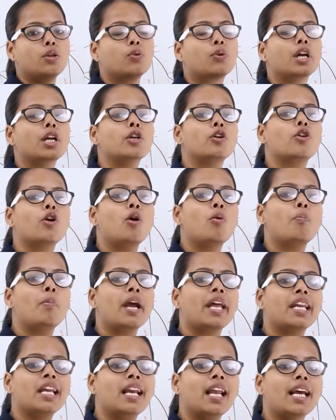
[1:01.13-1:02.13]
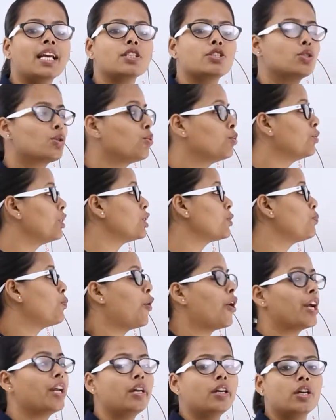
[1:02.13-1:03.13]
you can draw many lines through this
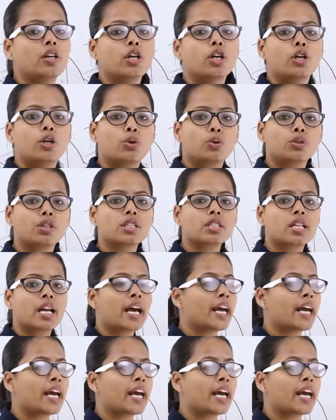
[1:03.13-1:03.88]
point to this